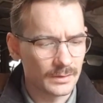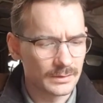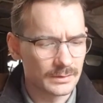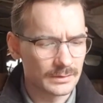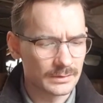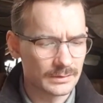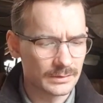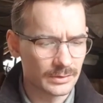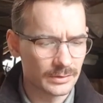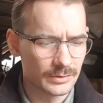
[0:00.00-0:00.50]

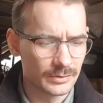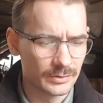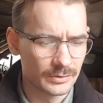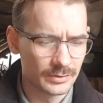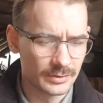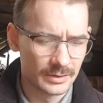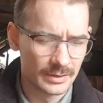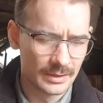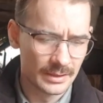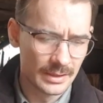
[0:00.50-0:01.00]
So
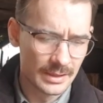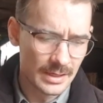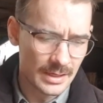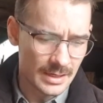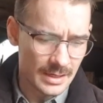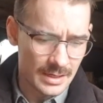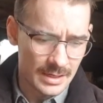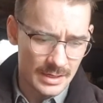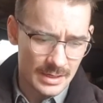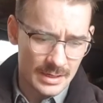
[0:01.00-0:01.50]

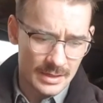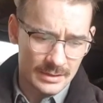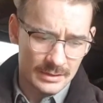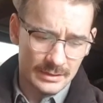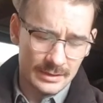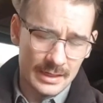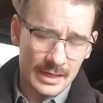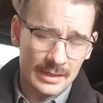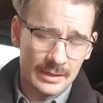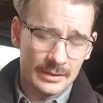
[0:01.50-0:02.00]
the
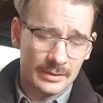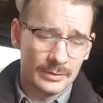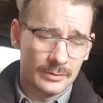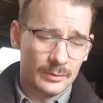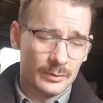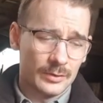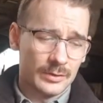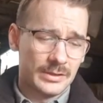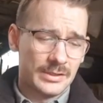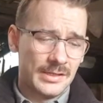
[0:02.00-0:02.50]
8th
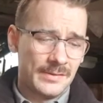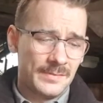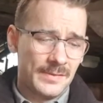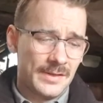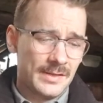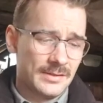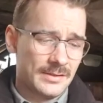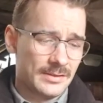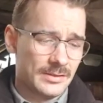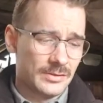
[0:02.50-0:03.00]
tip
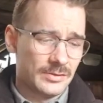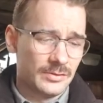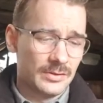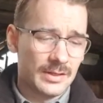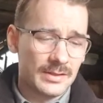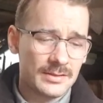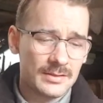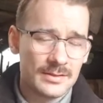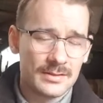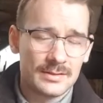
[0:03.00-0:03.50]
is to
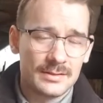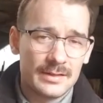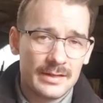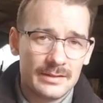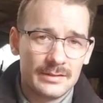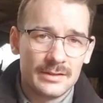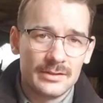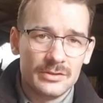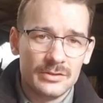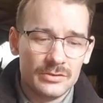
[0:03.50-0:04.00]

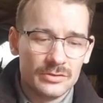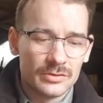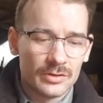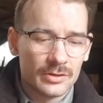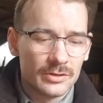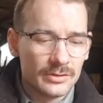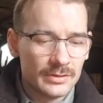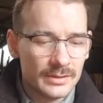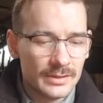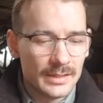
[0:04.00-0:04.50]
understand that you
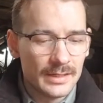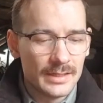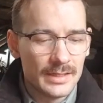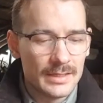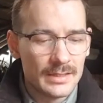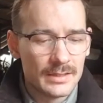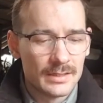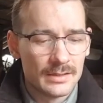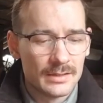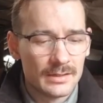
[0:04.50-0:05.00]
don't
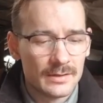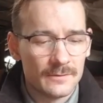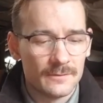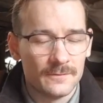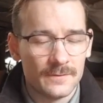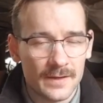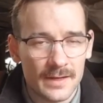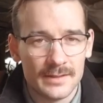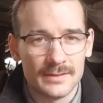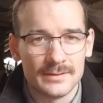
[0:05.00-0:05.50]
need
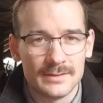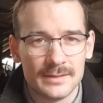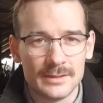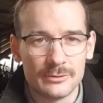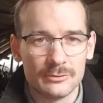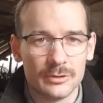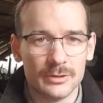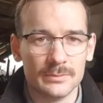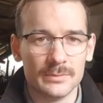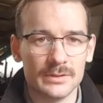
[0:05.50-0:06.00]
fancy
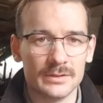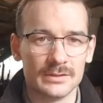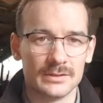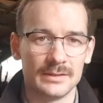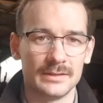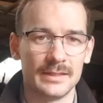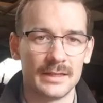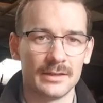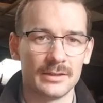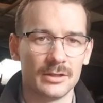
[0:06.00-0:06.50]
equipment to
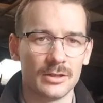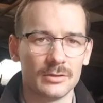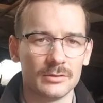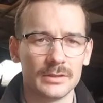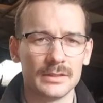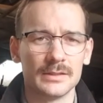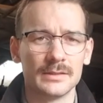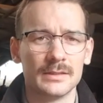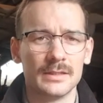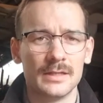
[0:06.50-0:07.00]
get
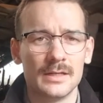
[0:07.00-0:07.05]
going.